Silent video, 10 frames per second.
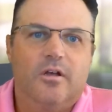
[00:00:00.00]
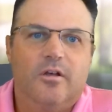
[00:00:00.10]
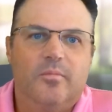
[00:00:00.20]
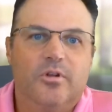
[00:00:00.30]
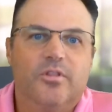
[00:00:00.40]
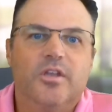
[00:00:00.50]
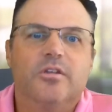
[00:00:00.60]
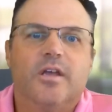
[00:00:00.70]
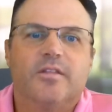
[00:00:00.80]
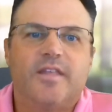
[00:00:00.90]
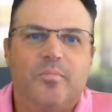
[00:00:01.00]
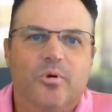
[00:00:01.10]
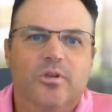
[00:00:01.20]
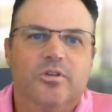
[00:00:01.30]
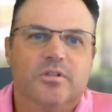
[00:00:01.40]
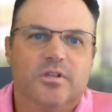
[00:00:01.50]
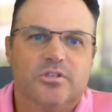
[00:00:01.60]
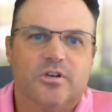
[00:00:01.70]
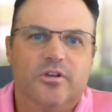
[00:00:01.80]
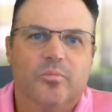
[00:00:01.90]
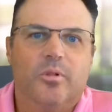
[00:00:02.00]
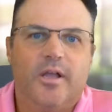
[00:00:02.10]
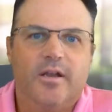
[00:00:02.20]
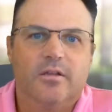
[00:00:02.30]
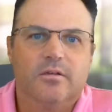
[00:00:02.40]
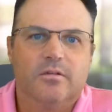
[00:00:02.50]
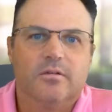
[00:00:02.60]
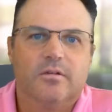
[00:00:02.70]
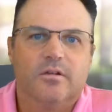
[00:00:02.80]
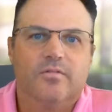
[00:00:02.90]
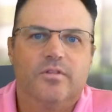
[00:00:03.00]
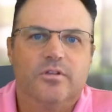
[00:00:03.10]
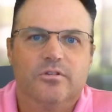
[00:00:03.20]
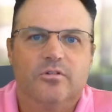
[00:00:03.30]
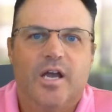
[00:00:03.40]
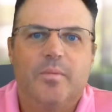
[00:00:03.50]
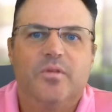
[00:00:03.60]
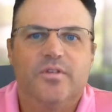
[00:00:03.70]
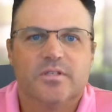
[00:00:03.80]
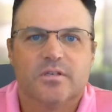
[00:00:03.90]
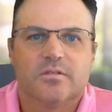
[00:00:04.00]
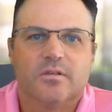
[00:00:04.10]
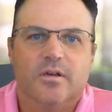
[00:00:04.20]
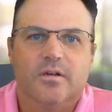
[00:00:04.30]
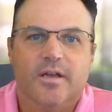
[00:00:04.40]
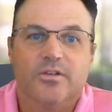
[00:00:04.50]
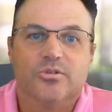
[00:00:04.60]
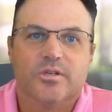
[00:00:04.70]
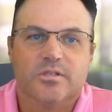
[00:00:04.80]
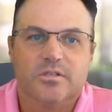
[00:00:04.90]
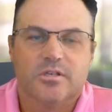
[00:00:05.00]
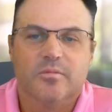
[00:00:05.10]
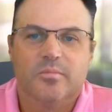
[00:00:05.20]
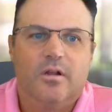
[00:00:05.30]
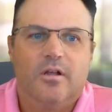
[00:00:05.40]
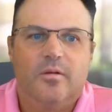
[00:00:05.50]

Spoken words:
Then at that point, you can then start your planning of the new IPv6 addressing scheme.